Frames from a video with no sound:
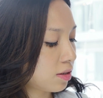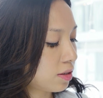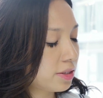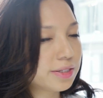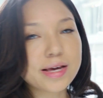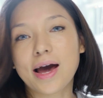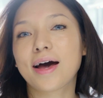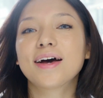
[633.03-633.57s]

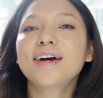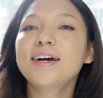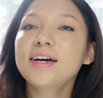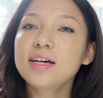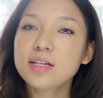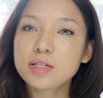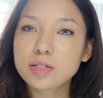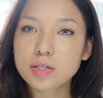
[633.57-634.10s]
Yeah,
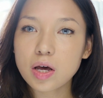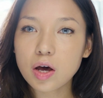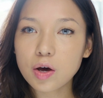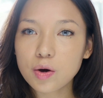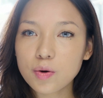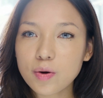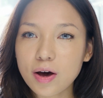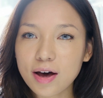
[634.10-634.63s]

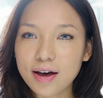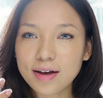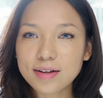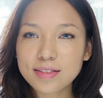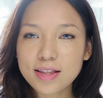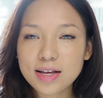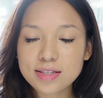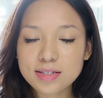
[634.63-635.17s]
so
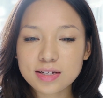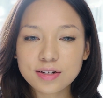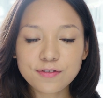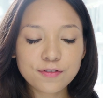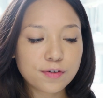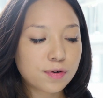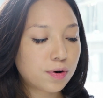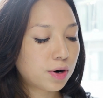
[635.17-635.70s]
that's it
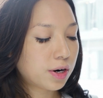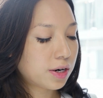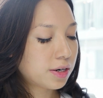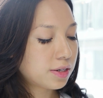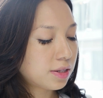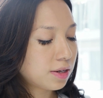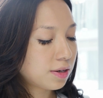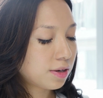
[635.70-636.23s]

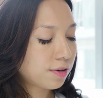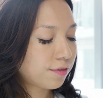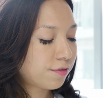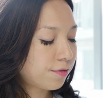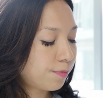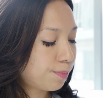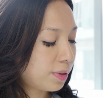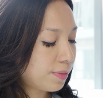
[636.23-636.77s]
for the
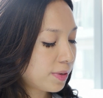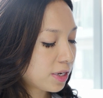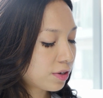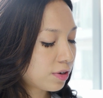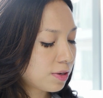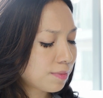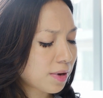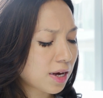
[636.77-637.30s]
BB
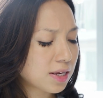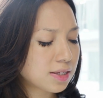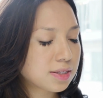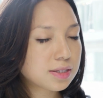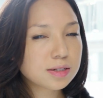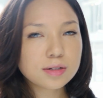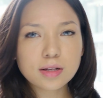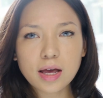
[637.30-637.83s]
cream. I
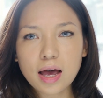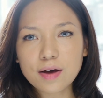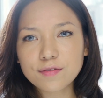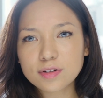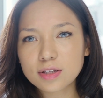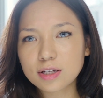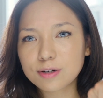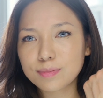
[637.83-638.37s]
still have
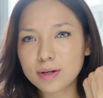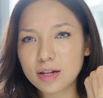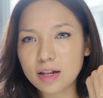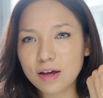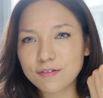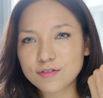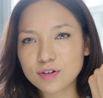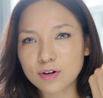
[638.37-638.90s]
a little bit
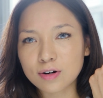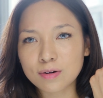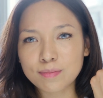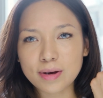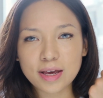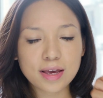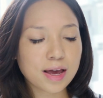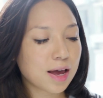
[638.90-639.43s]
left on
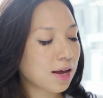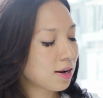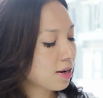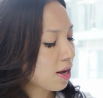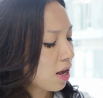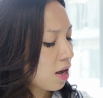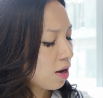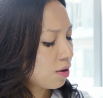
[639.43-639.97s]
my hand,
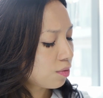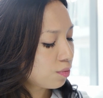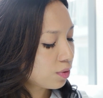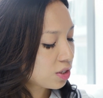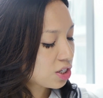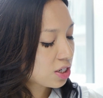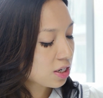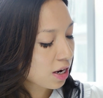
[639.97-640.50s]

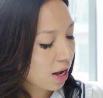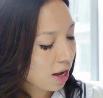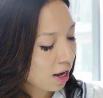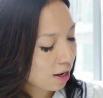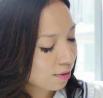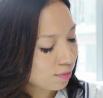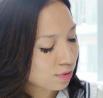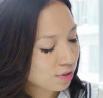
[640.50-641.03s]
which
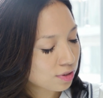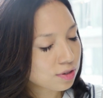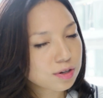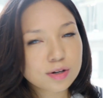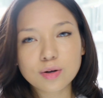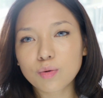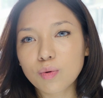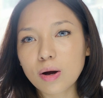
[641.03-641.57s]
I'm just
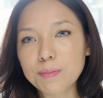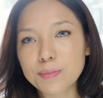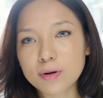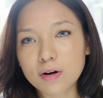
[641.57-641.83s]
gonna wipe it